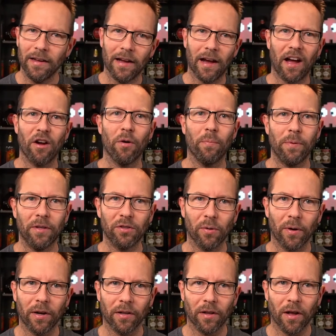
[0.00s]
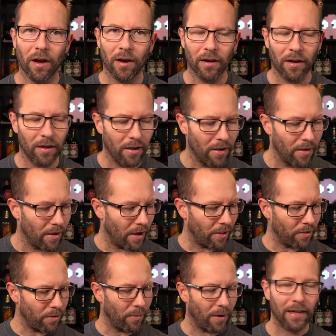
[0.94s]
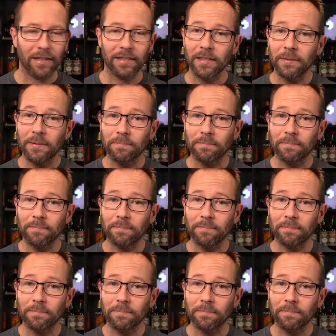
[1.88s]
I hope you join along. Otherwise,